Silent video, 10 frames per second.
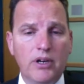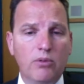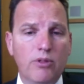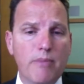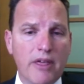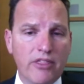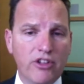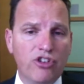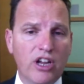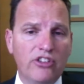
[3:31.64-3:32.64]
at combo
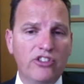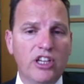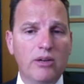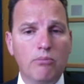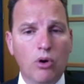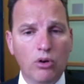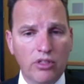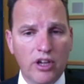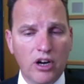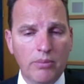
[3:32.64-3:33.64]
therapy compared with
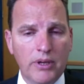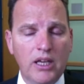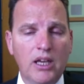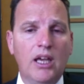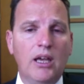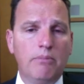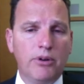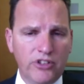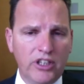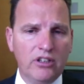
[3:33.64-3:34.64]
methotrexate
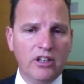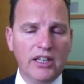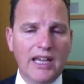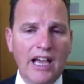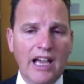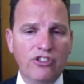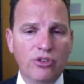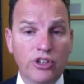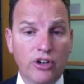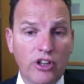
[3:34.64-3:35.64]
monotherapy,
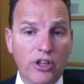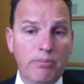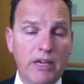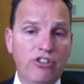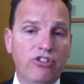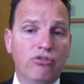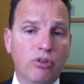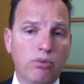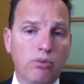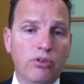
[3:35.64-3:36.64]
particularly as noted on the
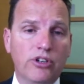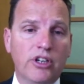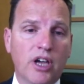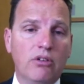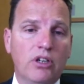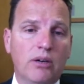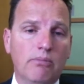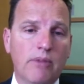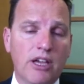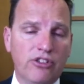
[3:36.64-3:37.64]
patient-reported
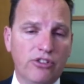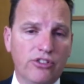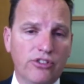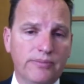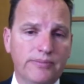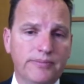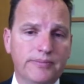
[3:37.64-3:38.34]
outcome measures.